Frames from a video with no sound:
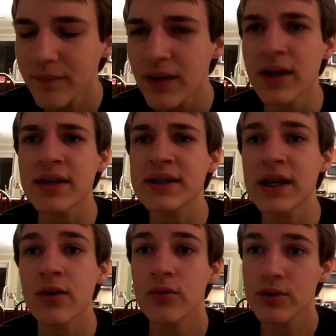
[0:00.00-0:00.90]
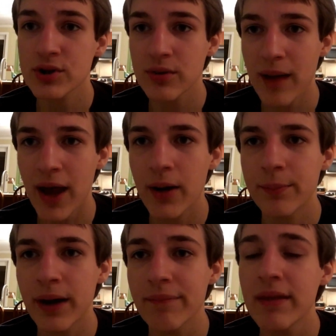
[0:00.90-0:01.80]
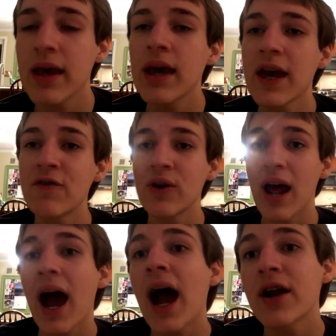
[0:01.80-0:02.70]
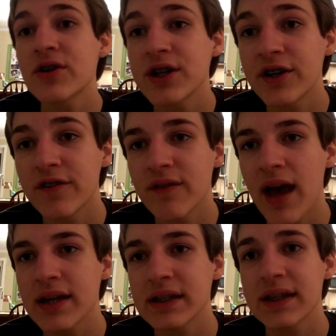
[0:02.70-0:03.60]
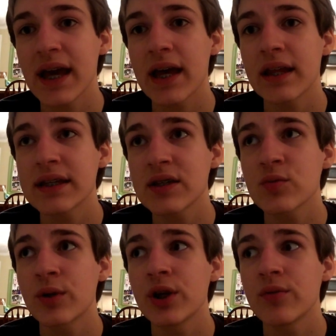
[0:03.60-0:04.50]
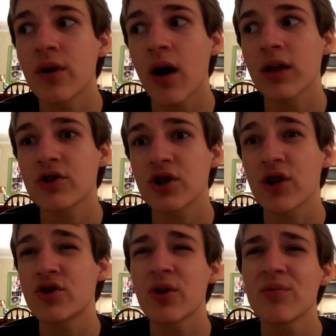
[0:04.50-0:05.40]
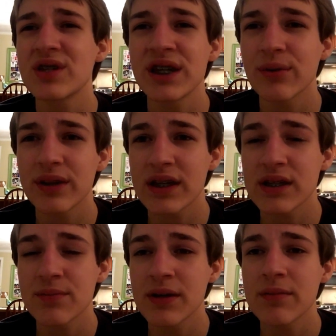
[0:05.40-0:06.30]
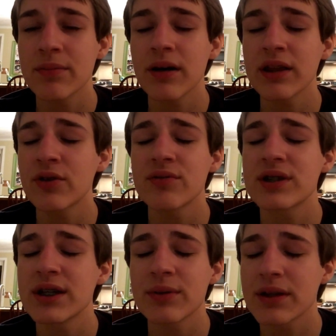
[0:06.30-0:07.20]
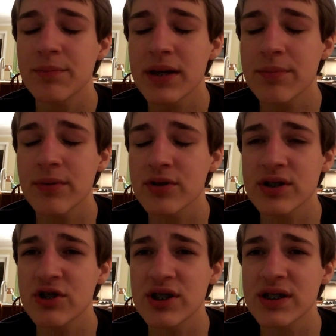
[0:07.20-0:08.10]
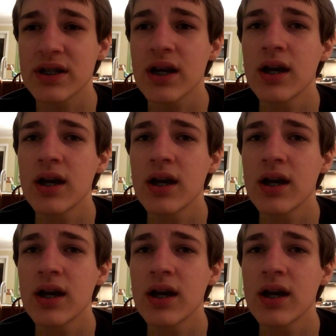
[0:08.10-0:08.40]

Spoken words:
not saying locals don't matter, but if you're at a higher tier event, then this is when you'd call a judge. Don't deal with these people. Don't deal with the people's just